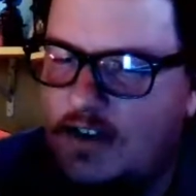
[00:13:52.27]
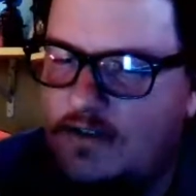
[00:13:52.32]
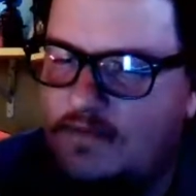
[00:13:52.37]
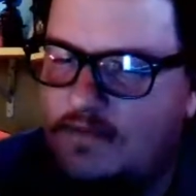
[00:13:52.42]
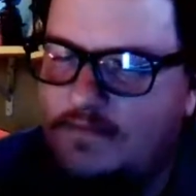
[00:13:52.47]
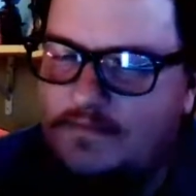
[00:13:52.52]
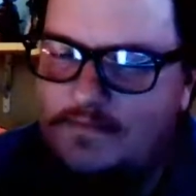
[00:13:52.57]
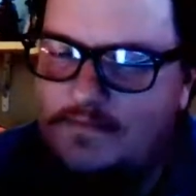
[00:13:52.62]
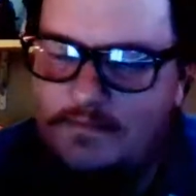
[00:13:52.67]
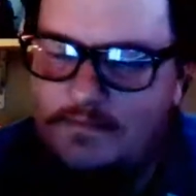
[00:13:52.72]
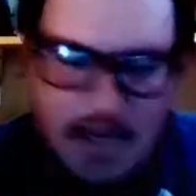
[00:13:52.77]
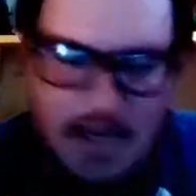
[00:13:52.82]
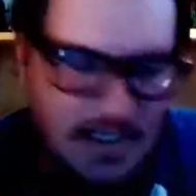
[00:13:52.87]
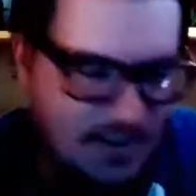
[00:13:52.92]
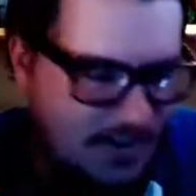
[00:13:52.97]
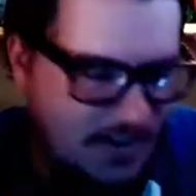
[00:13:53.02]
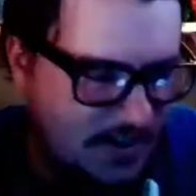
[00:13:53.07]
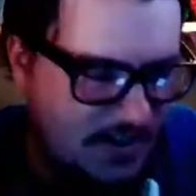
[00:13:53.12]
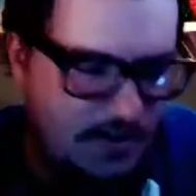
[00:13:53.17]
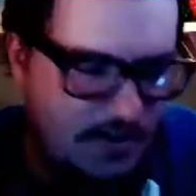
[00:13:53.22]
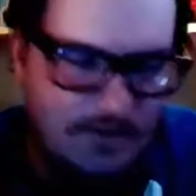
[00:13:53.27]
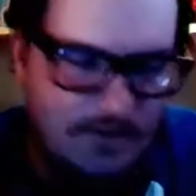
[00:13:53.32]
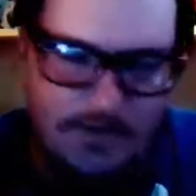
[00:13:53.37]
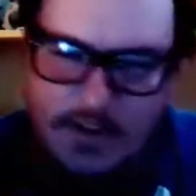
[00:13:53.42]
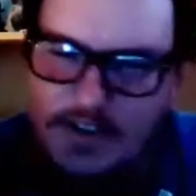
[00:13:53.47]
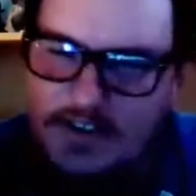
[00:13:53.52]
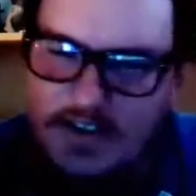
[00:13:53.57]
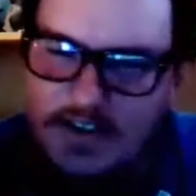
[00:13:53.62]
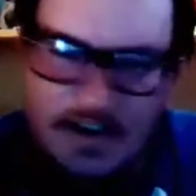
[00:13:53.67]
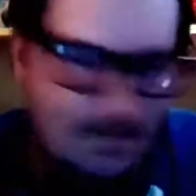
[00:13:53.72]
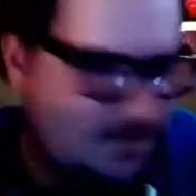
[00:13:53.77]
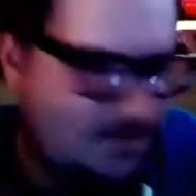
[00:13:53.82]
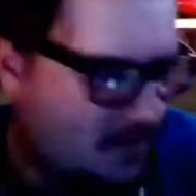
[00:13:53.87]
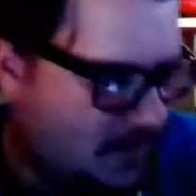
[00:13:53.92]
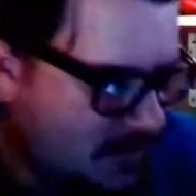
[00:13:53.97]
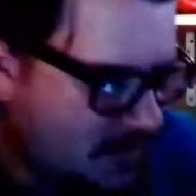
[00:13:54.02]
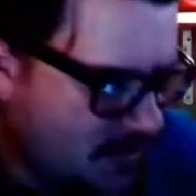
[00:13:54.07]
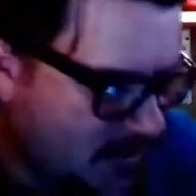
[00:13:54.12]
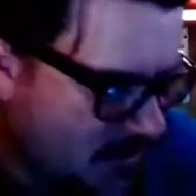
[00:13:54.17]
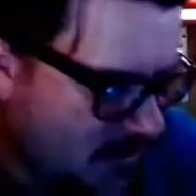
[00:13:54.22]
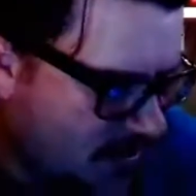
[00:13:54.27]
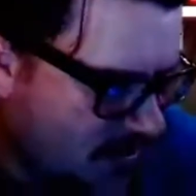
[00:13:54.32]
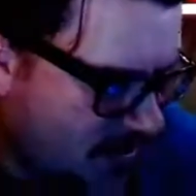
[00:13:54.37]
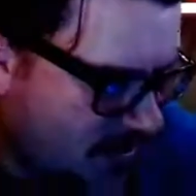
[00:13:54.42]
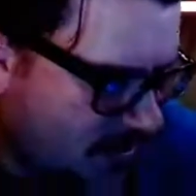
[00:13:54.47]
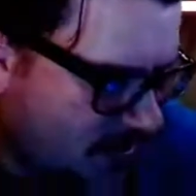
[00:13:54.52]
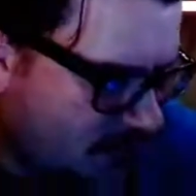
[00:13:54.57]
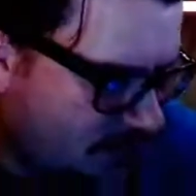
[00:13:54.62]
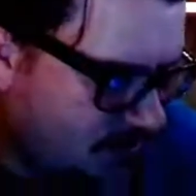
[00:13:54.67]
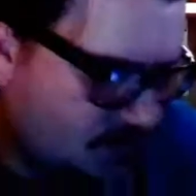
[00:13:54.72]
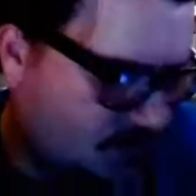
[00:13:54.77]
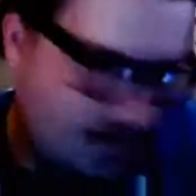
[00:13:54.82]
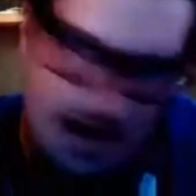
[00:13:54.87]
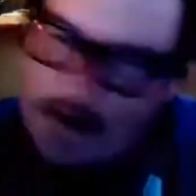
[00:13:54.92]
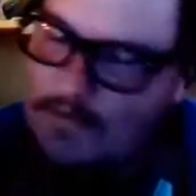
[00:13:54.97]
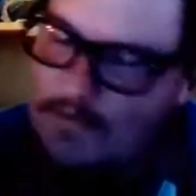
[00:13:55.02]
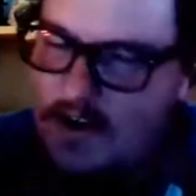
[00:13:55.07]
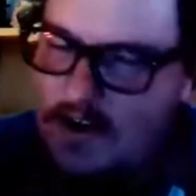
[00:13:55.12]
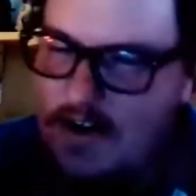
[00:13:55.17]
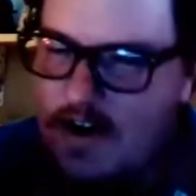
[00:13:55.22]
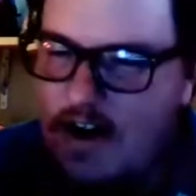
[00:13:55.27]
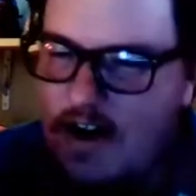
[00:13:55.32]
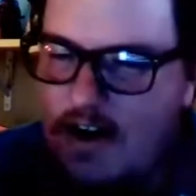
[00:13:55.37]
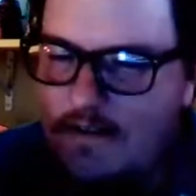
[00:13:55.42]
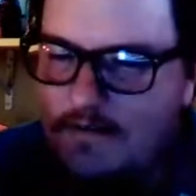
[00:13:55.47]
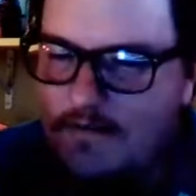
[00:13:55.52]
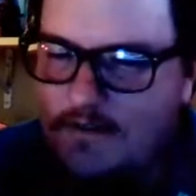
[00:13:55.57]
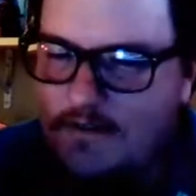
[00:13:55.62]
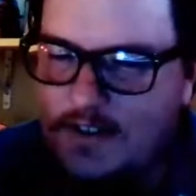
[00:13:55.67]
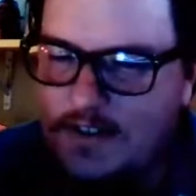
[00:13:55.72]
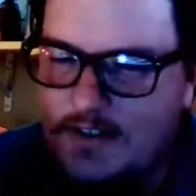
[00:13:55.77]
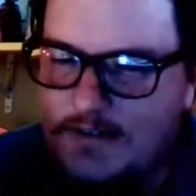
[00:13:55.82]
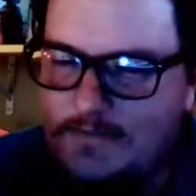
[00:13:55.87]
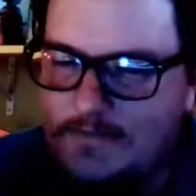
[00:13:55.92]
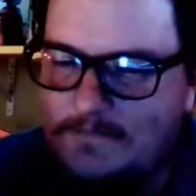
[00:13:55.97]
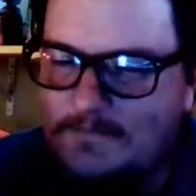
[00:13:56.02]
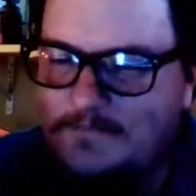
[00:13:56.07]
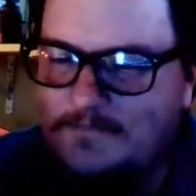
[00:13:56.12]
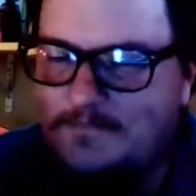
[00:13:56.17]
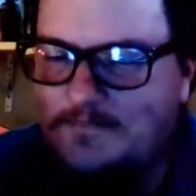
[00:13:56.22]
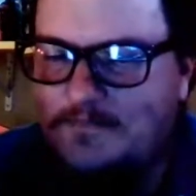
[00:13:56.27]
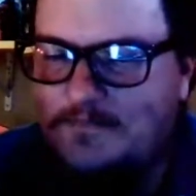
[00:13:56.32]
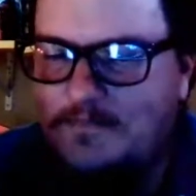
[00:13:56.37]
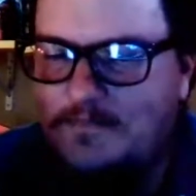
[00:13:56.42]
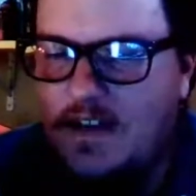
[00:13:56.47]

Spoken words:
Masters of the Universe stuff, and he was dropping it off. So,